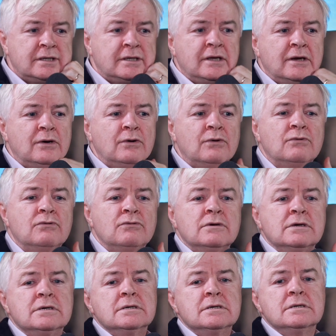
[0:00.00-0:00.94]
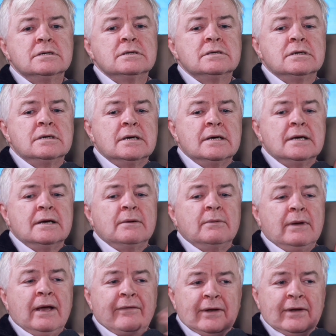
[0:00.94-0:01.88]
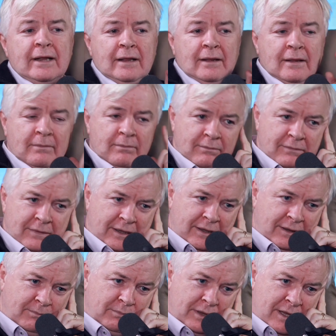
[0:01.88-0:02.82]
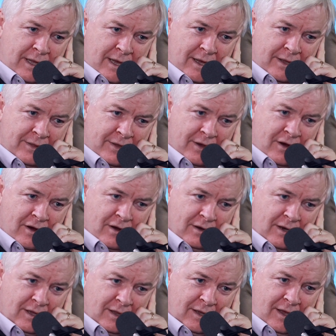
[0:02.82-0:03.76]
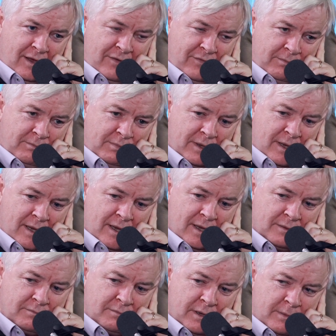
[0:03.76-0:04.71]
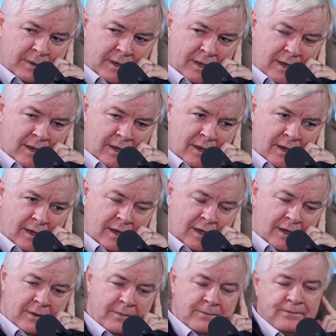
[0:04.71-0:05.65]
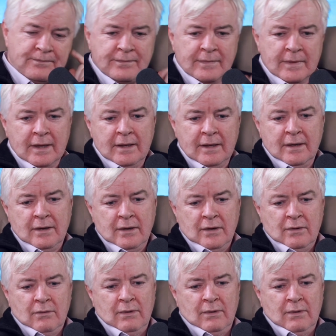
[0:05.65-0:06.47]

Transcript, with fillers: You know, mm-hmm. uh, we have a little little plan there, a little evil plan, maybe. Good, um, good, good.